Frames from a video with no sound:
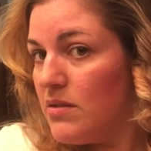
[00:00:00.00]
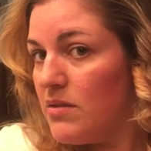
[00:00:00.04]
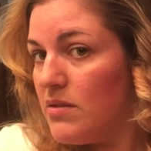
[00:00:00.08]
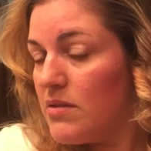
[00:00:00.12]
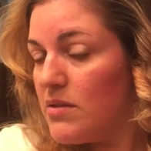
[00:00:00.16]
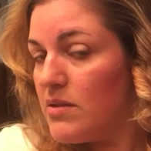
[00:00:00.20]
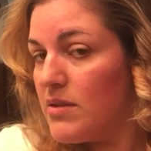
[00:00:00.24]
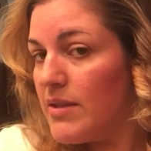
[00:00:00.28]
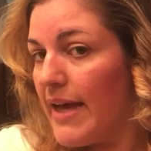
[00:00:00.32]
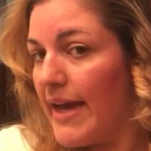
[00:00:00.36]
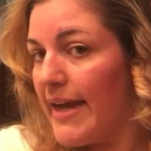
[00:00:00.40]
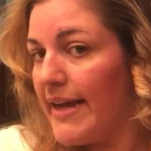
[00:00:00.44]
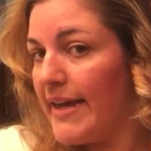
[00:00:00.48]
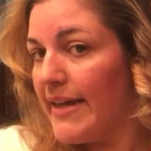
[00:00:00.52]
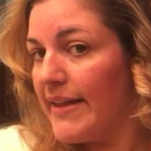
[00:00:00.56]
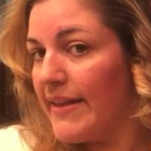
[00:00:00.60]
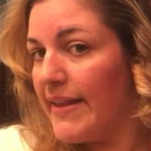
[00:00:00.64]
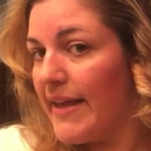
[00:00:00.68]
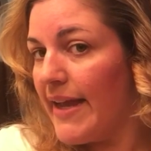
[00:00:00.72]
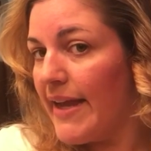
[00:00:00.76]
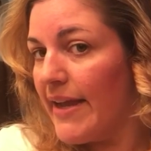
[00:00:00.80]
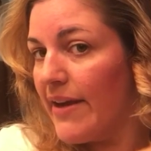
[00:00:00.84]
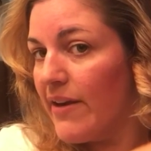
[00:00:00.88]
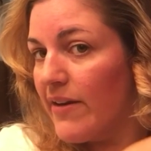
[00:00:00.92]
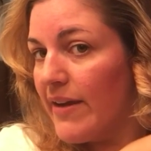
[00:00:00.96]
sliding the
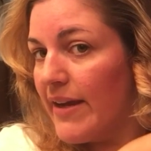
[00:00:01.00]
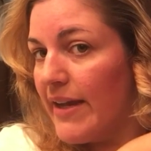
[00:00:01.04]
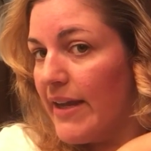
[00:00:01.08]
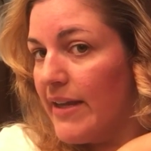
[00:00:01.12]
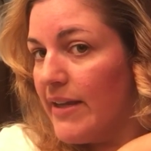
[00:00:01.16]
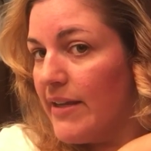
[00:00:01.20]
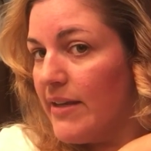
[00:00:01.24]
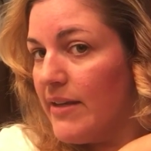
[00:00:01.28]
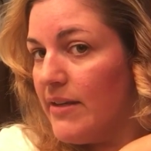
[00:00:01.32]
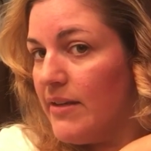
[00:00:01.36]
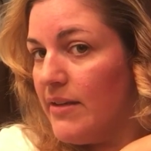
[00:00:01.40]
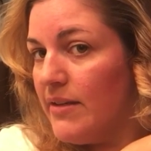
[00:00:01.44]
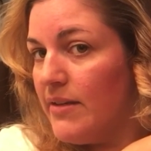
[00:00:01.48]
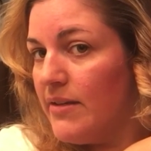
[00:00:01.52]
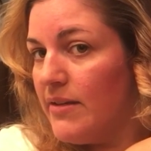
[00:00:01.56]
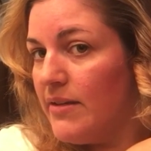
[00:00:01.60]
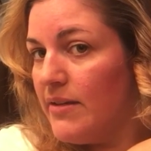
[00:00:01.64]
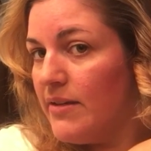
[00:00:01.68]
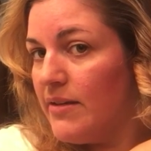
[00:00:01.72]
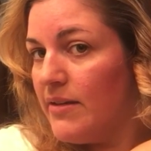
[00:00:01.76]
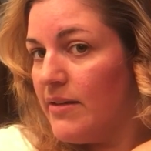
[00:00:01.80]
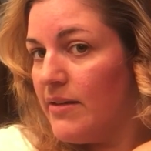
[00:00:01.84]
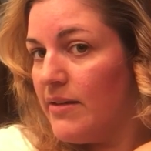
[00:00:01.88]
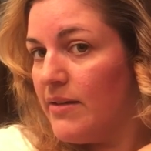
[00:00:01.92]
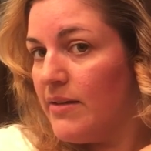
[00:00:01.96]
hair in,
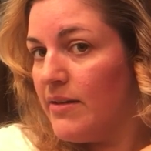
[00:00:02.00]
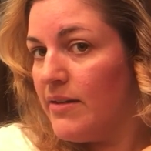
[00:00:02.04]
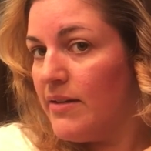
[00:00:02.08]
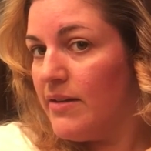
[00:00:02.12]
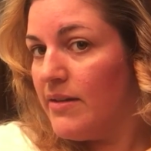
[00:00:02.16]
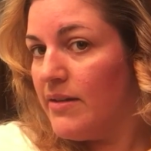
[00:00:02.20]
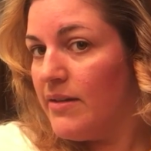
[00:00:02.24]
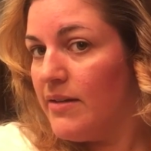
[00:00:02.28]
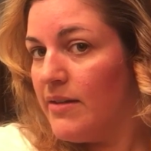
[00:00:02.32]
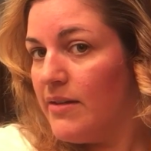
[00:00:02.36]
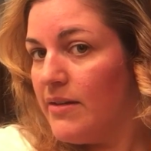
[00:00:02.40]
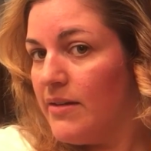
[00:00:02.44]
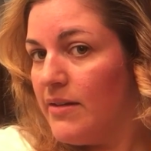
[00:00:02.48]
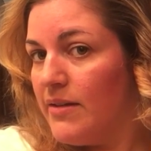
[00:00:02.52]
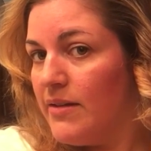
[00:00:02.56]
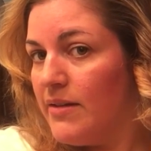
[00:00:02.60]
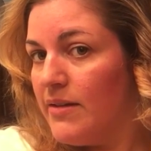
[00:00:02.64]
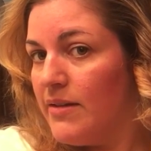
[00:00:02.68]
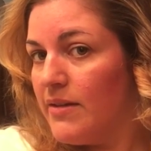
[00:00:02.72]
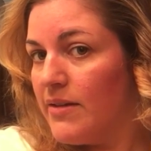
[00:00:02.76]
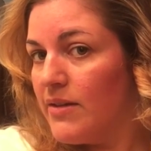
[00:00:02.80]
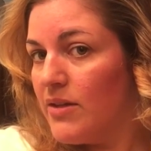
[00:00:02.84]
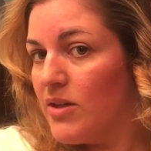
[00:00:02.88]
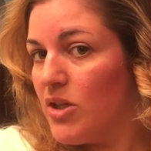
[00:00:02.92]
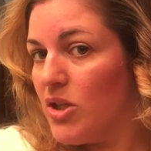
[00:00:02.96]

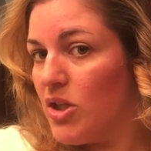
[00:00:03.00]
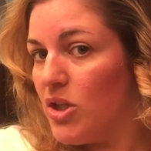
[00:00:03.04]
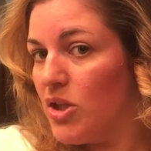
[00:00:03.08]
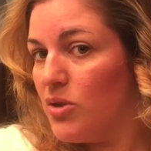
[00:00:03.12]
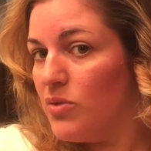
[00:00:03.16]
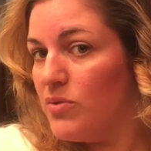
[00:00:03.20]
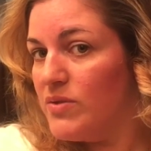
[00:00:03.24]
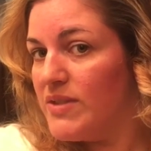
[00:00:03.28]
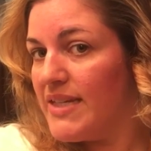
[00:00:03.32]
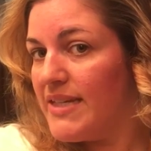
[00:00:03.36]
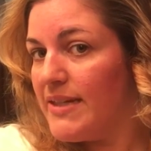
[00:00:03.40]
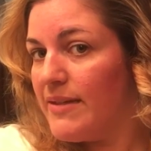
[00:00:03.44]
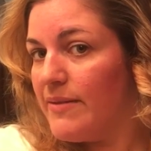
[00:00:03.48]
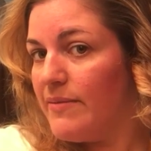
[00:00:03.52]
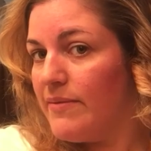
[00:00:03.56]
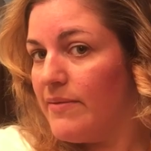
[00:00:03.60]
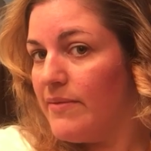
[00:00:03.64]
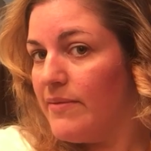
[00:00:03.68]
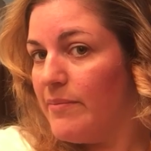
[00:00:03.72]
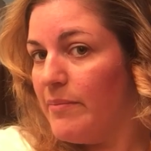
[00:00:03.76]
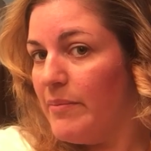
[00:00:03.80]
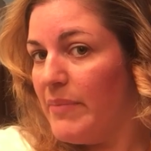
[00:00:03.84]
close it